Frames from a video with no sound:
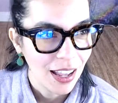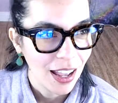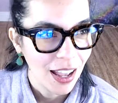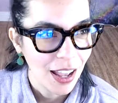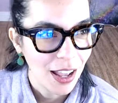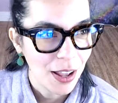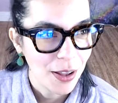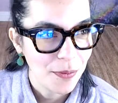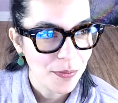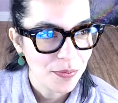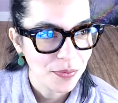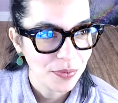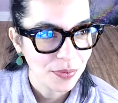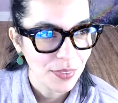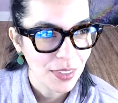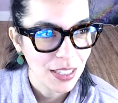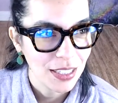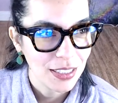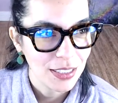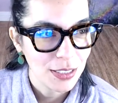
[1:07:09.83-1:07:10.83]
Um,
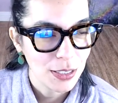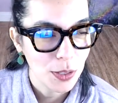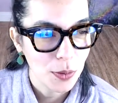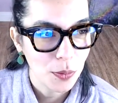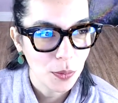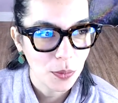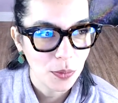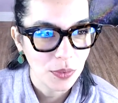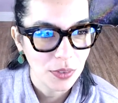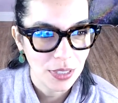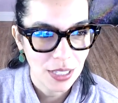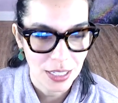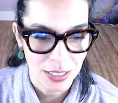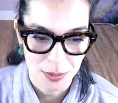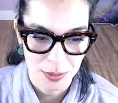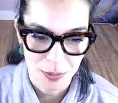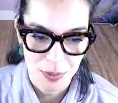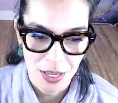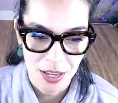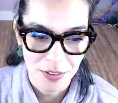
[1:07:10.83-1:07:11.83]
so yes,
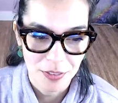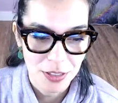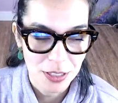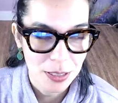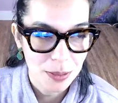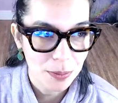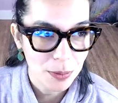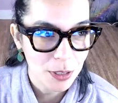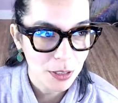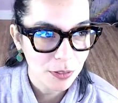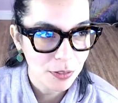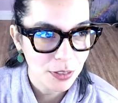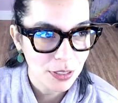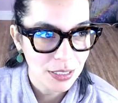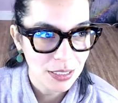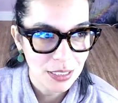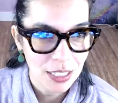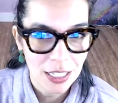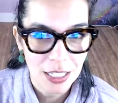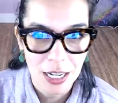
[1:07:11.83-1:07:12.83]
we have this beautiful
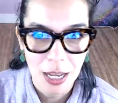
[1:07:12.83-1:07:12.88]
design.